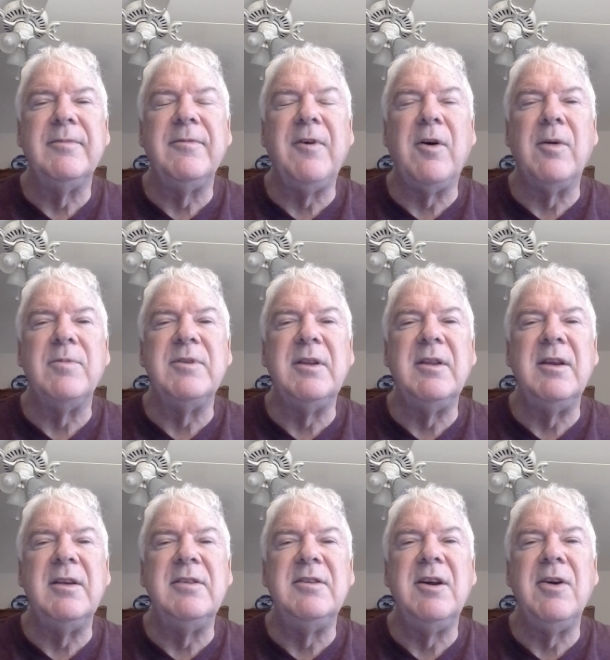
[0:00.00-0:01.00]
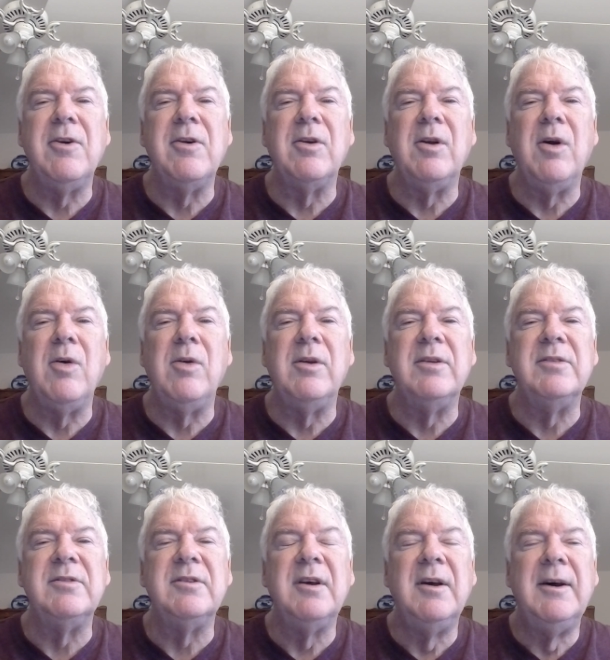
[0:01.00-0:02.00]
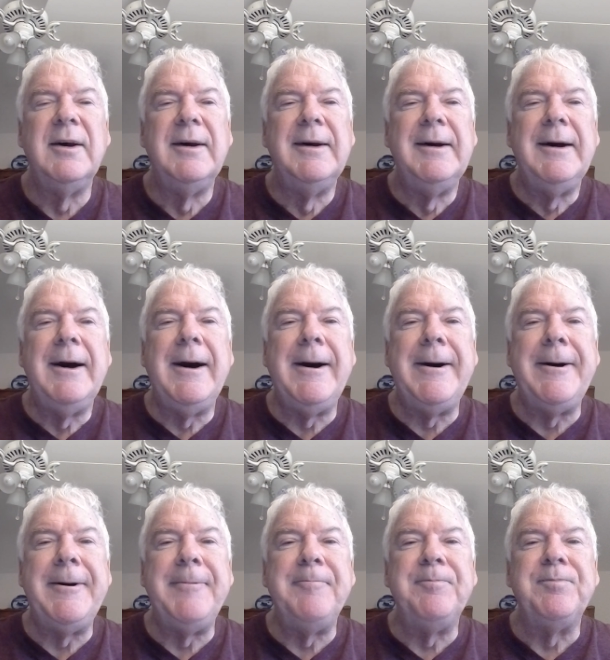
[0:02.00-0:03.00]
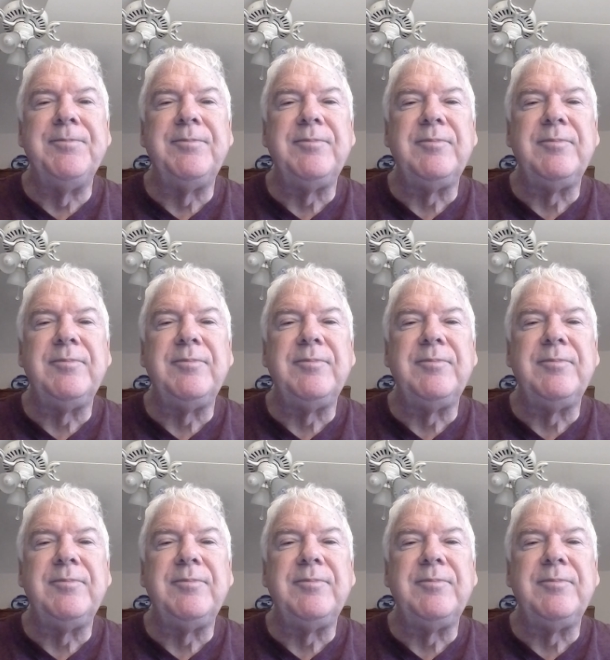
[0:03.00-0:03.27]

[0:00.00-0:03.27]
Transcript: farms in the interior lowlands. Um,